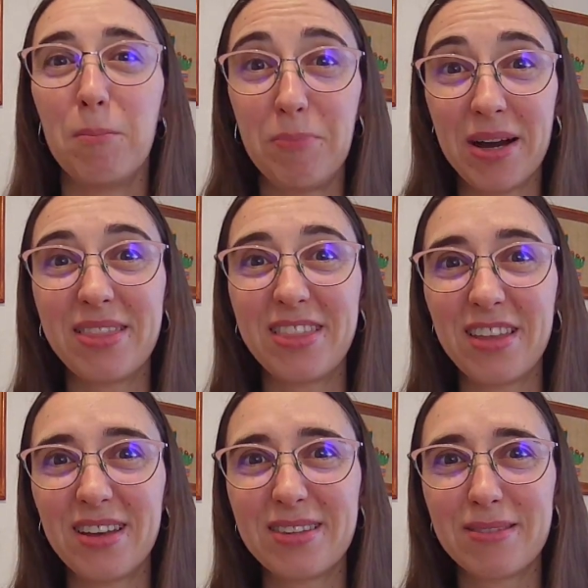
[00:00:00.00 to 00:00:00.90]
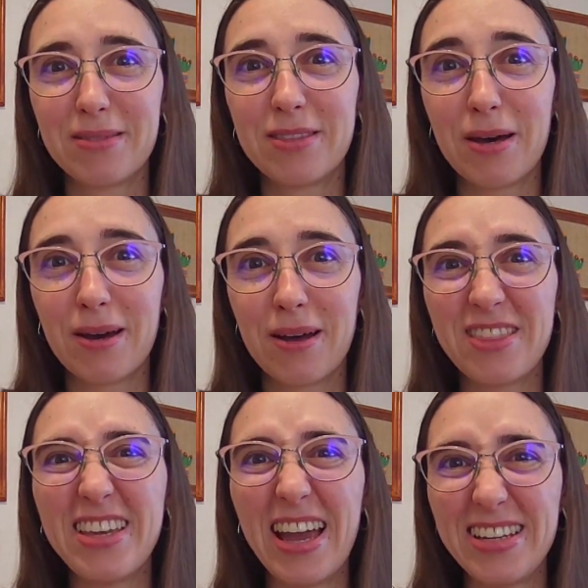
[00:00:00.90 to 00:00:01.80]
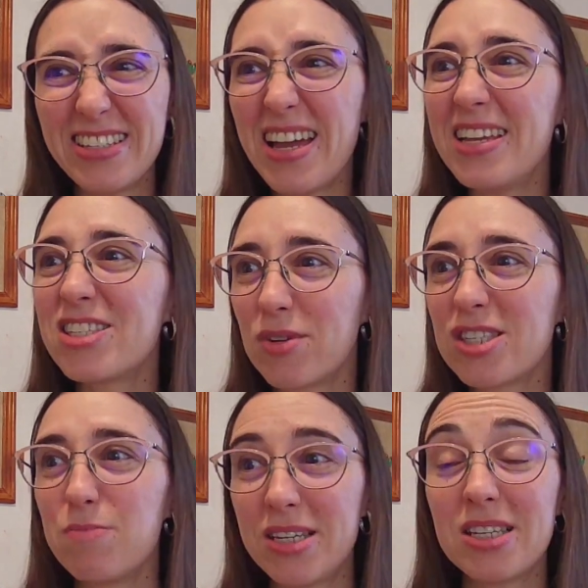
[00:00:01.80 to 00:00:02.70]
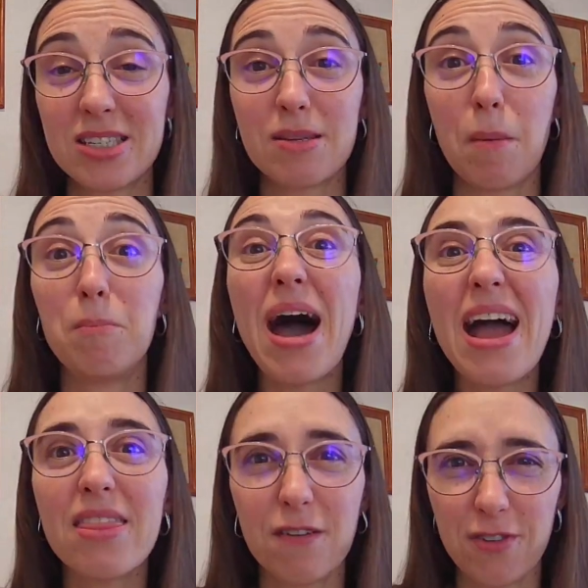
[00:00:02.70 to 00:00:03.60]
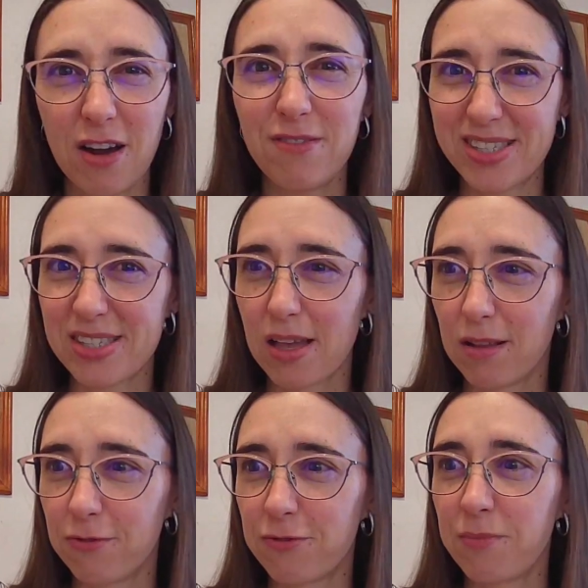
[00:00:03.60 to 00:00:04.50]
but the idea is transmitted by the verb itself.